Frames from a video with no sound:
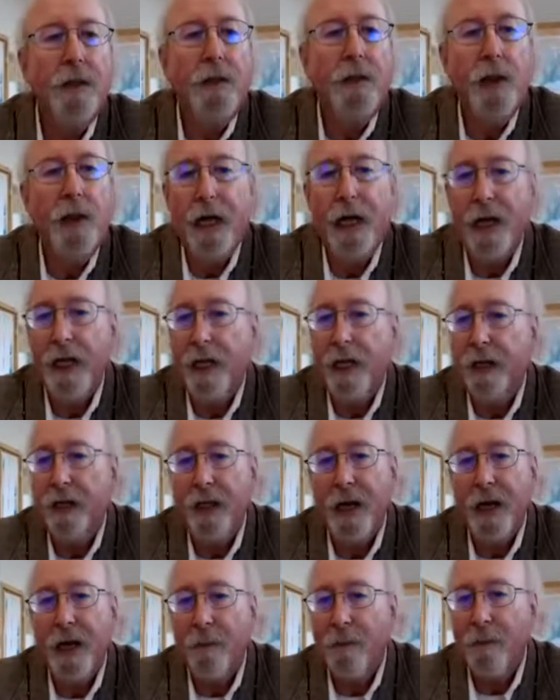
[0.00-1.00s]
the
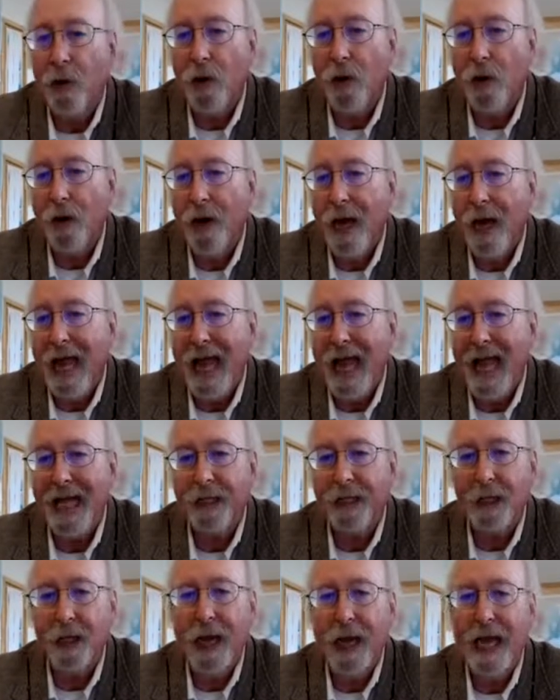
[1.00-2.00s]
number
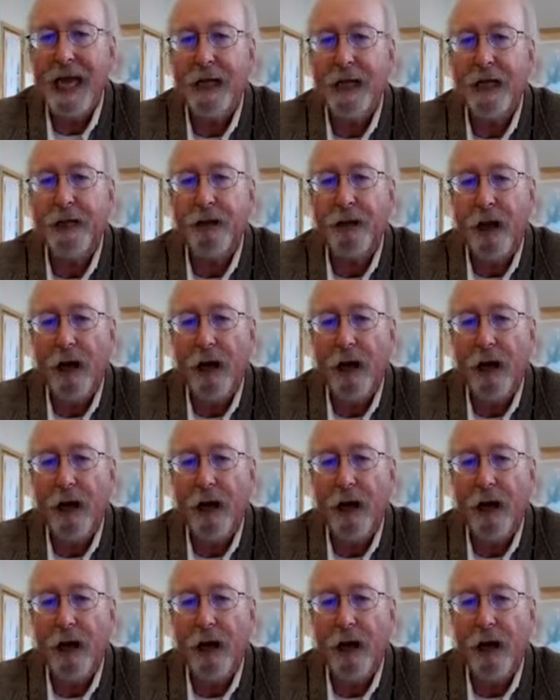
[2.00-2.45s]
and length